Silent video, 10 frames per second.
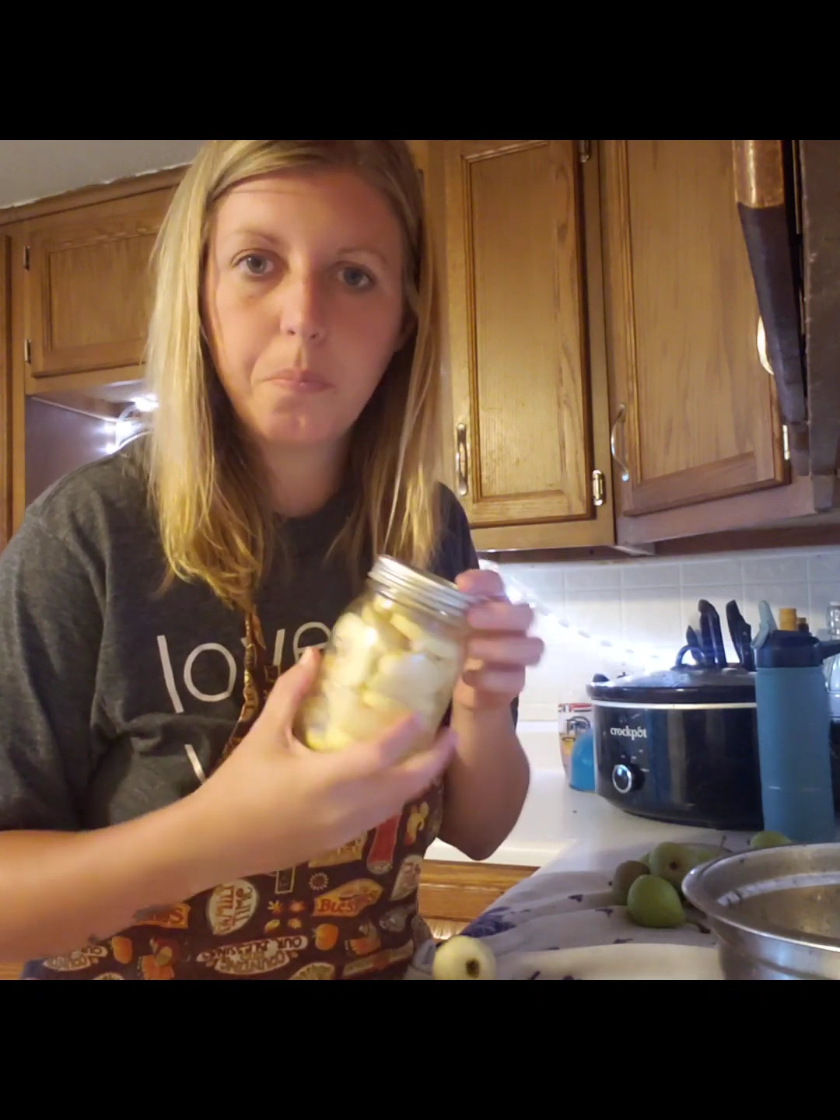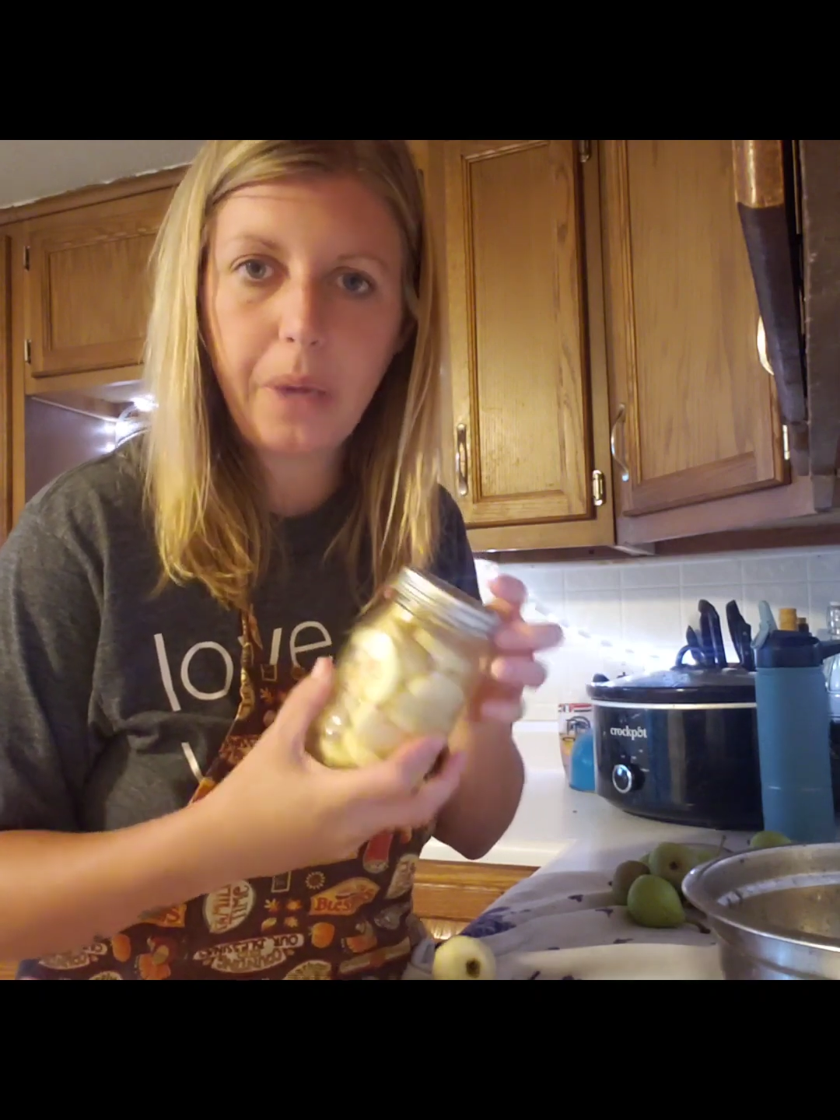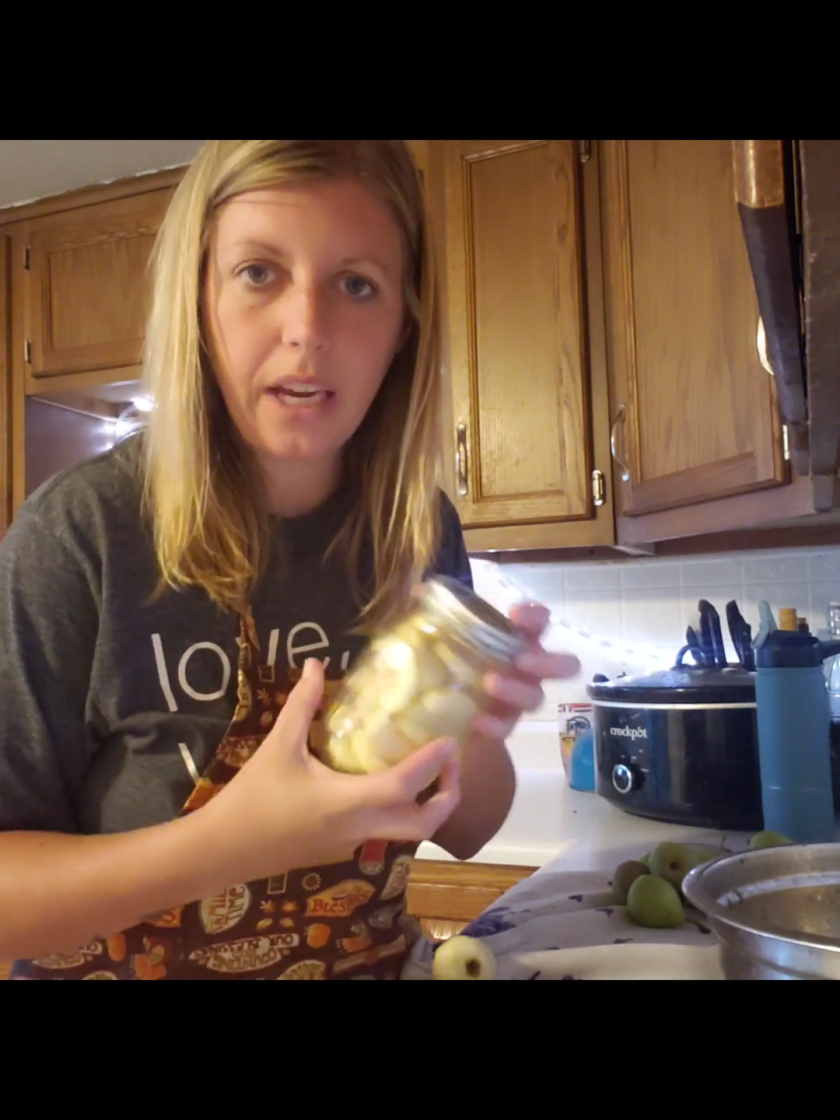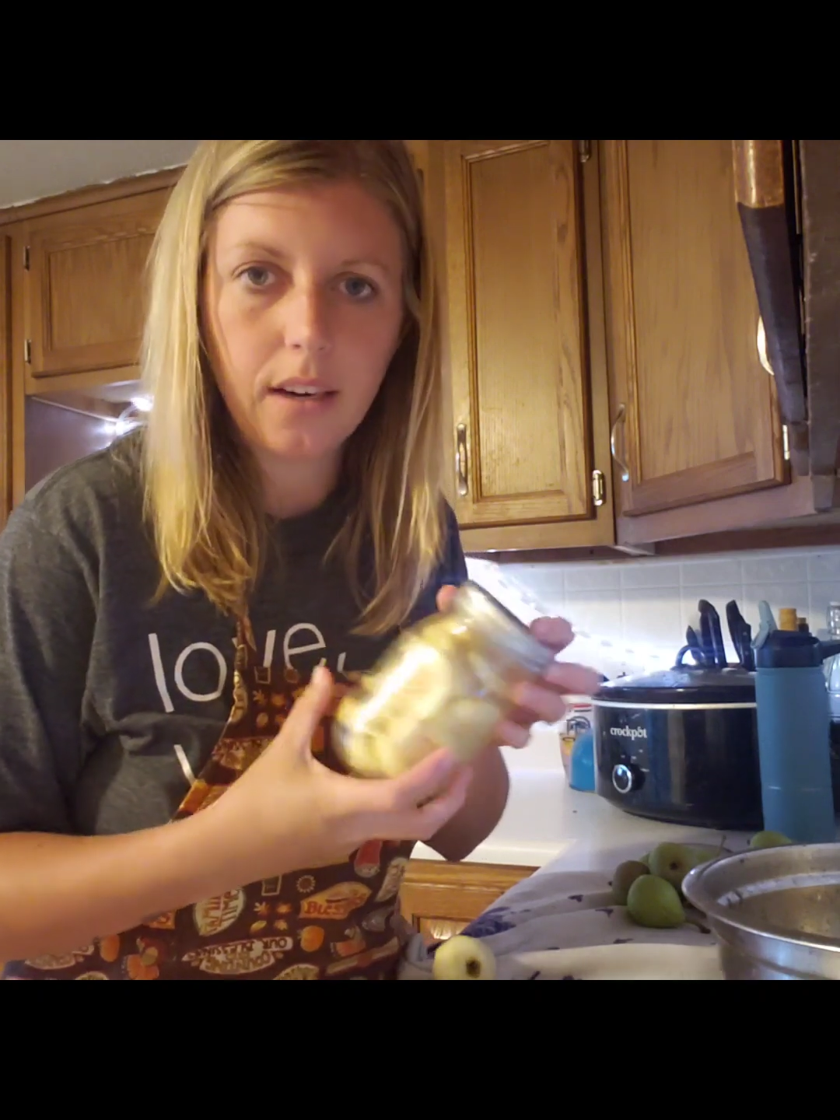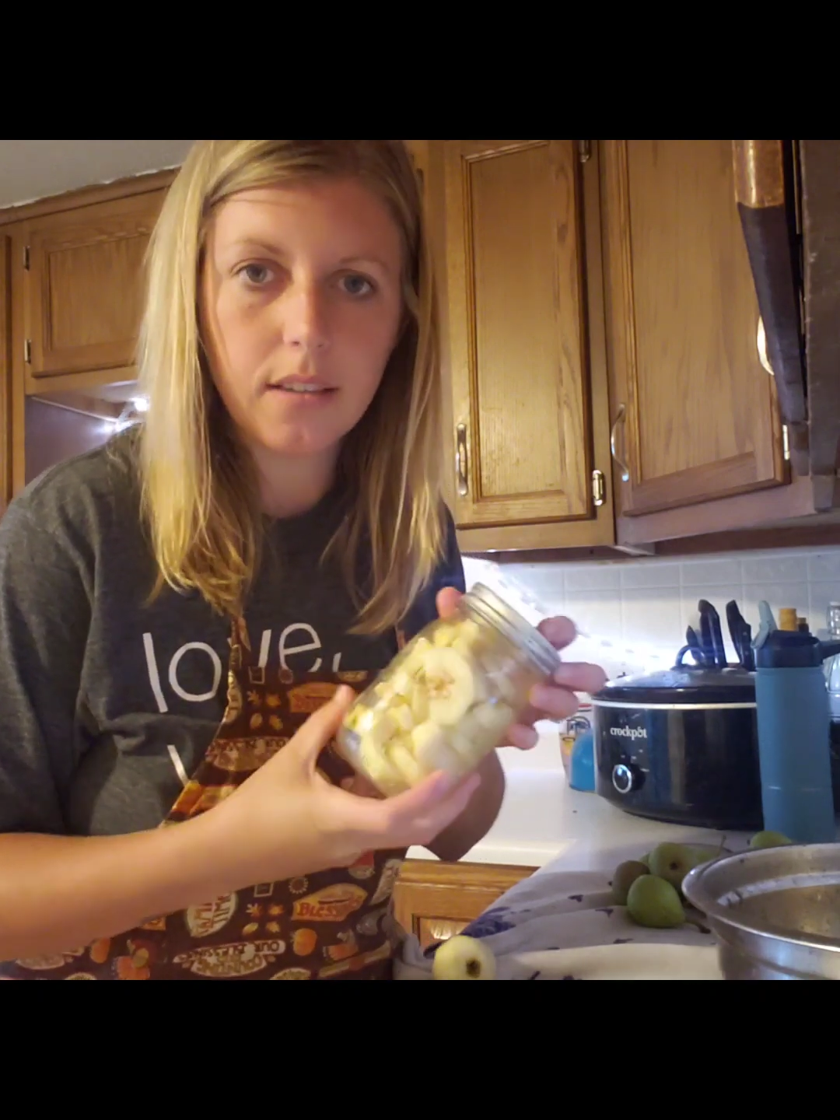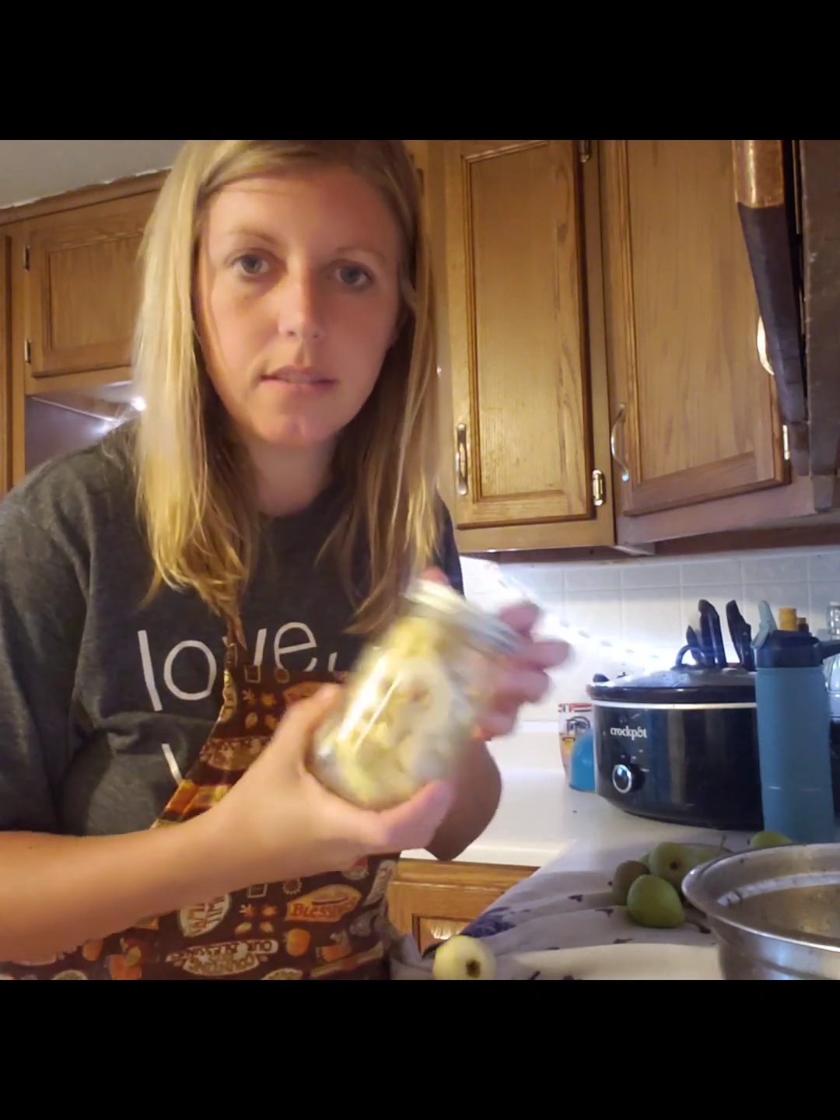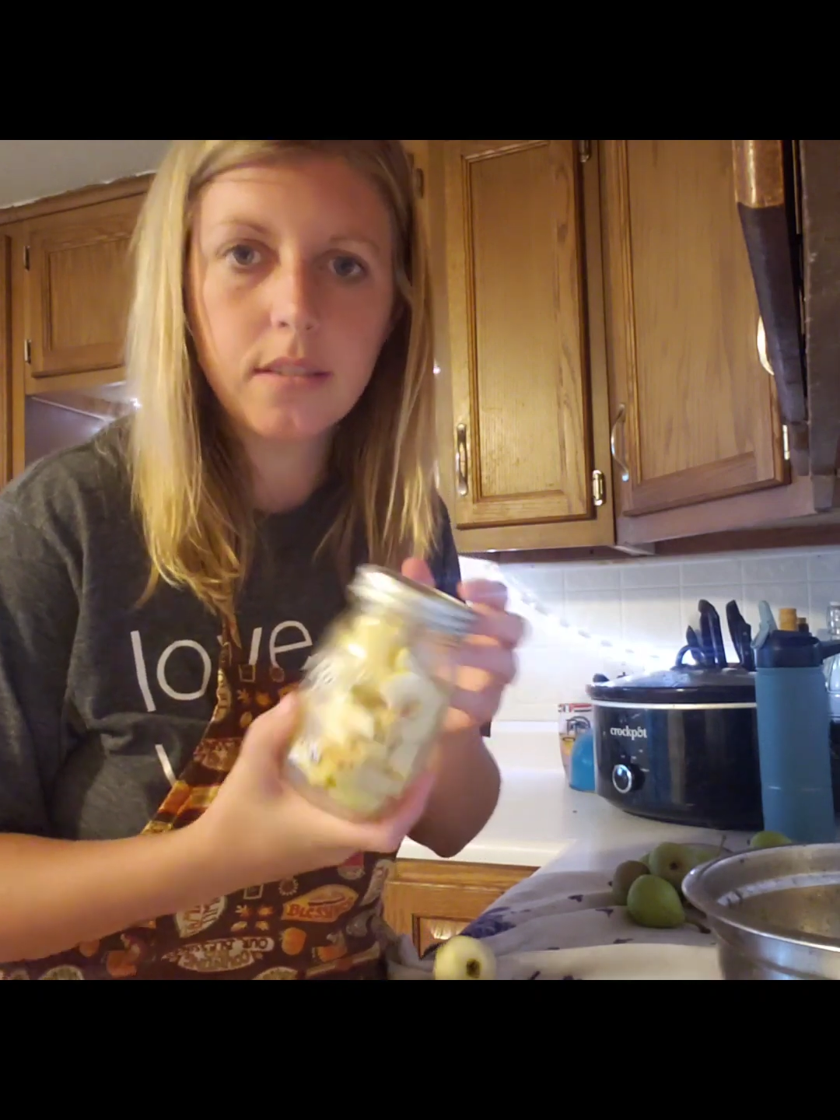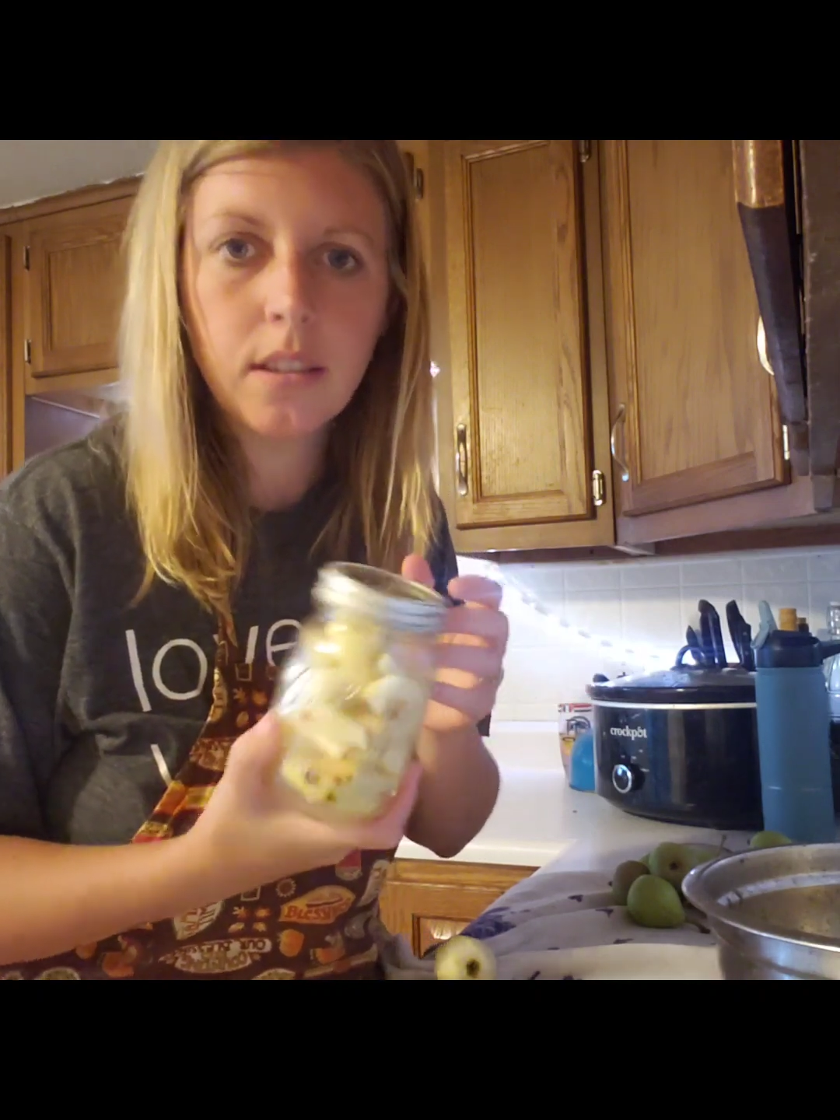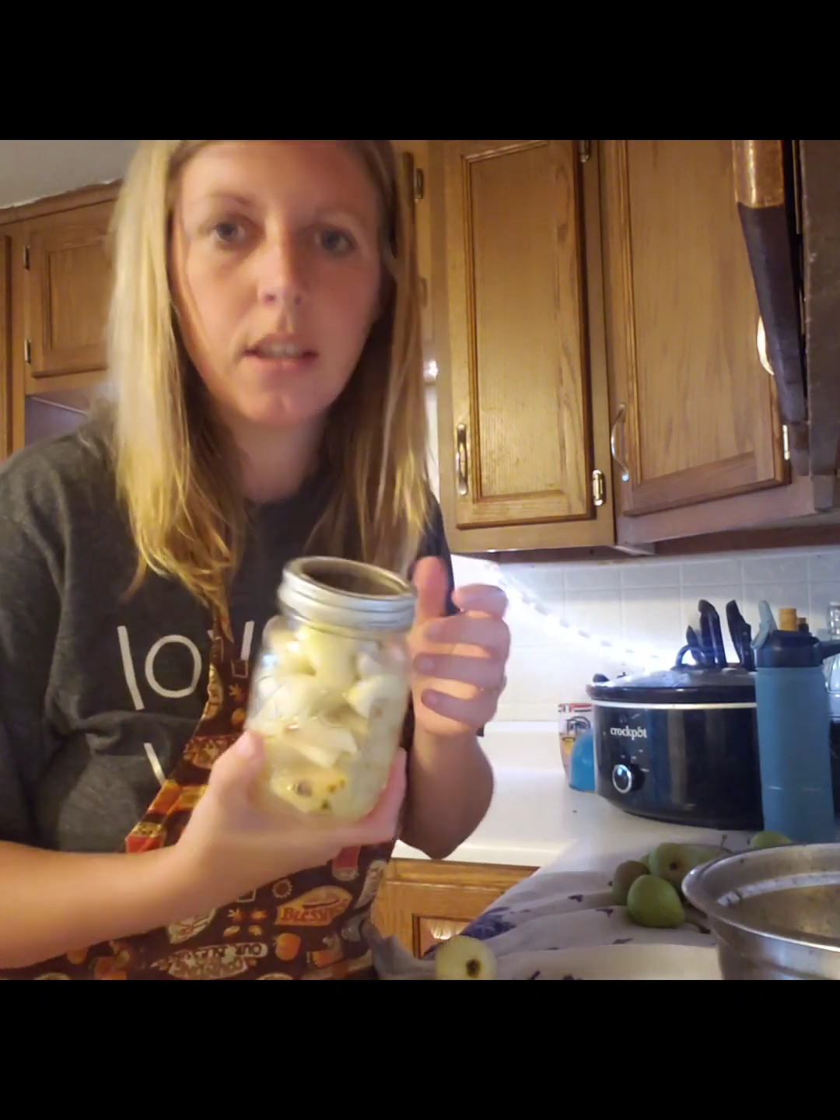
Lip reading: pears,